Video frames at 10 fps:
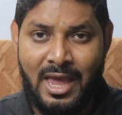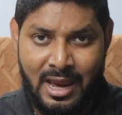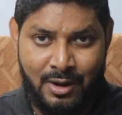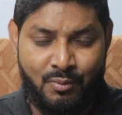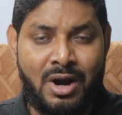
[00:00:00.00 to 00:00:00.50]

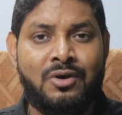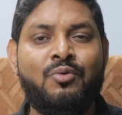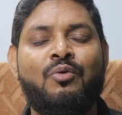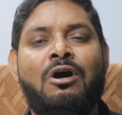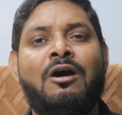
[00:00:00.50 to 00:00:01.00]
and want
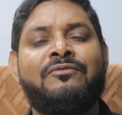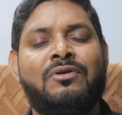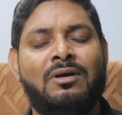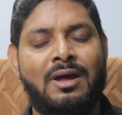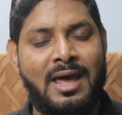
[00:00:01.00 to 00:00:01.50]
to
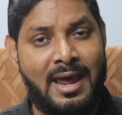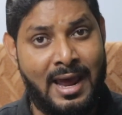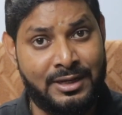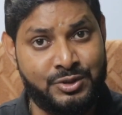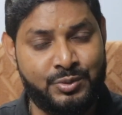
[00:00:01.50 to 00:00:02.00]
opt
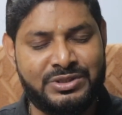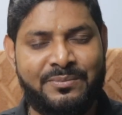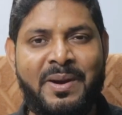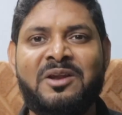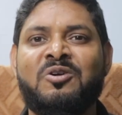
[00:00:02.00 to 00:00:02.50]
and choose the
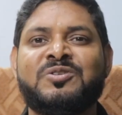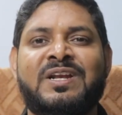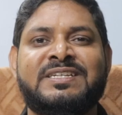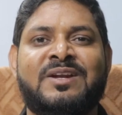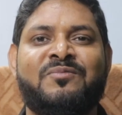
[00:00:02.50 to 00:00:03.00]
paid
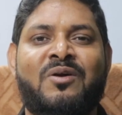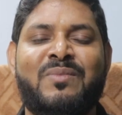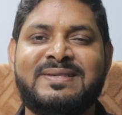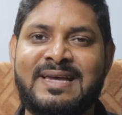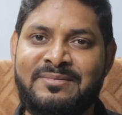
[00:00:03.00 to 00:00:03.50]
consultation from
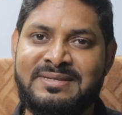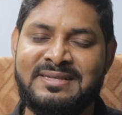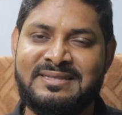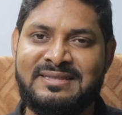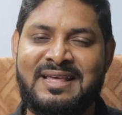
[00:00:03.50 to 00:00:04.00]
my
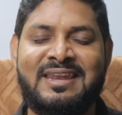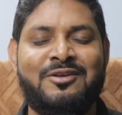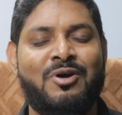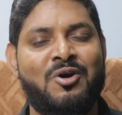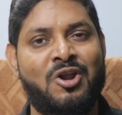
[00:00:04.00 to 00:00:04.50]
services, then
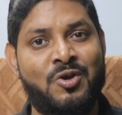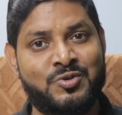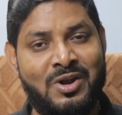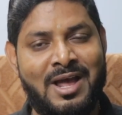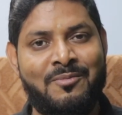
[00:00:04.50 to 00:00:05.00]
you are
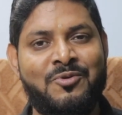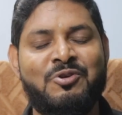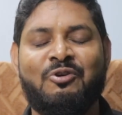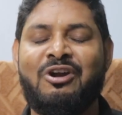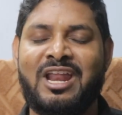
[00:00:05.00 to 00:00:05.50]
always welcome
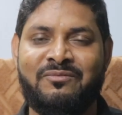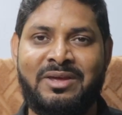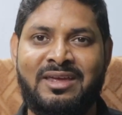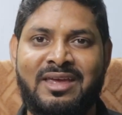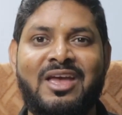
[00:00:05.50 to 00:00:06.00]
to contact
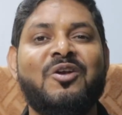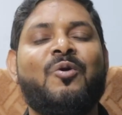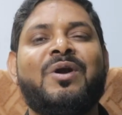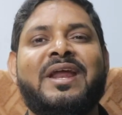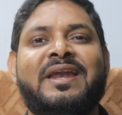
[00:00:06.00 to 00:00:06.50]
me.
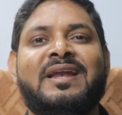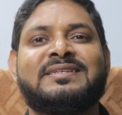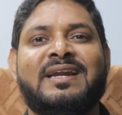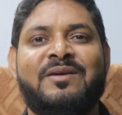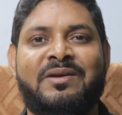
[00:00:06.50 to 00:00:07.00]
Contact
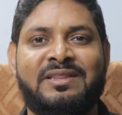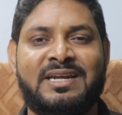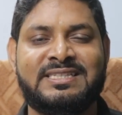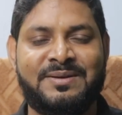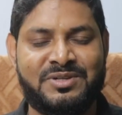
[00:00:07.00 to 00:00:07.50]
details are given in the
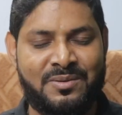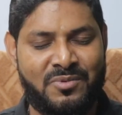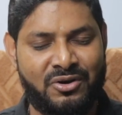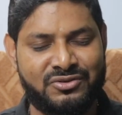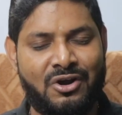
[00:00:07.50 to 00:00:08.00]
description
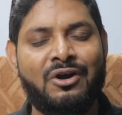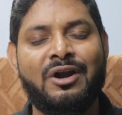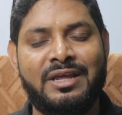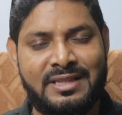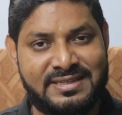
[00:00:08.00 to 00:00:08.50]
box,
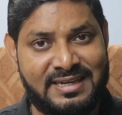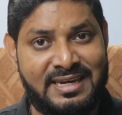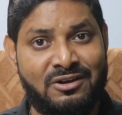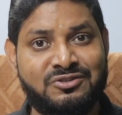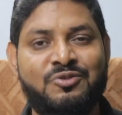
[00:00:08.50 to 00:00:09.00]
or in the
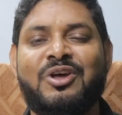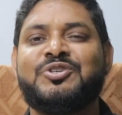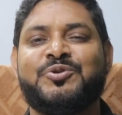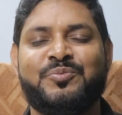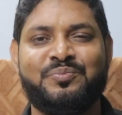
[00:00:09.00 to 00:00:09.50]
screen also you can
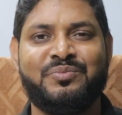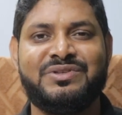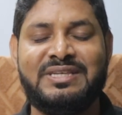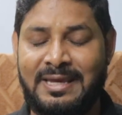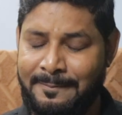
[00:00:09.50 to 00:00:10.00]

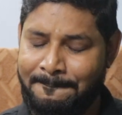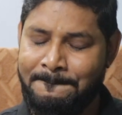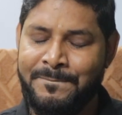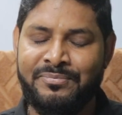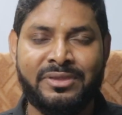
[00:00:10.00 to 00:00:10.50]
see.
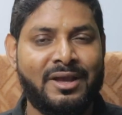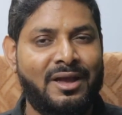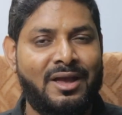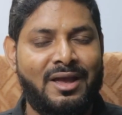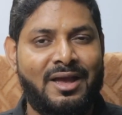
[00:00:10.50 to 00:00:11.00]

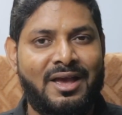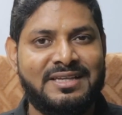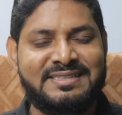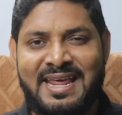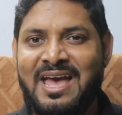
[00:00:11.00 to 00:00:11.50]

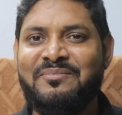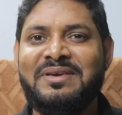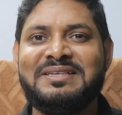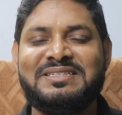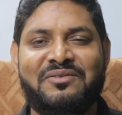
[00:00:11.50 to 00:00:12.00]
Stay
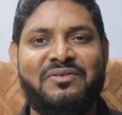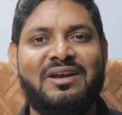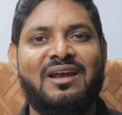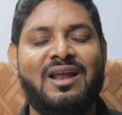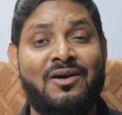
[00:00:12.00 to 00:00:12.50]
happy, stay
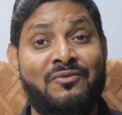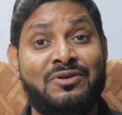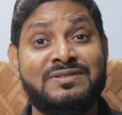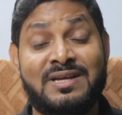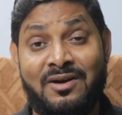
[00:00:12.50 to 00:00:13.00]
fit, love
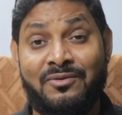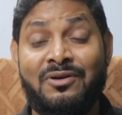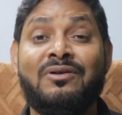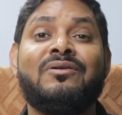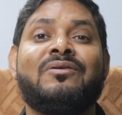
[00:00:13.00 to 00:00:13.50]
all, serve
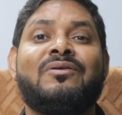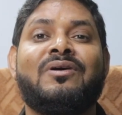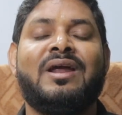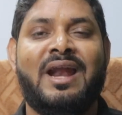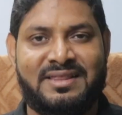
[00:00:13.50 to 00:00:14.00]
all.
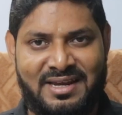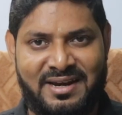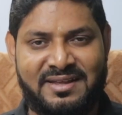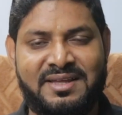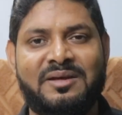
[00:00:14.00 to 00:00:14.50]
Radhe
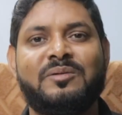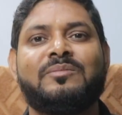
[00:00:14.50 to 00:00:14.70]
Radhe.